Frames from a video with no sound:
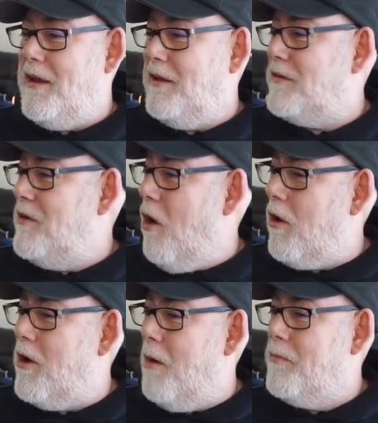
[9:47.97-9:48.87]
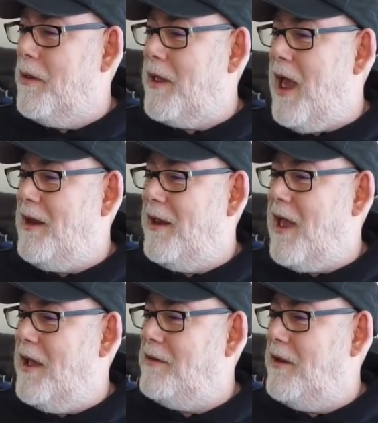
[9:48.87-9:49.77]
It's not
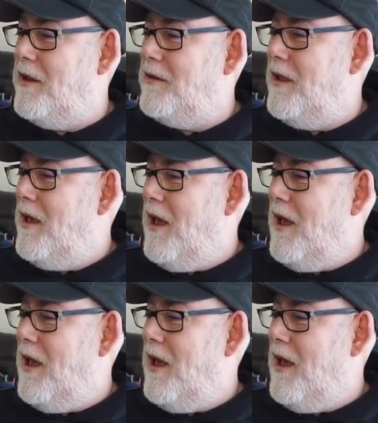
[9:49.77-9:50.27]
complicated,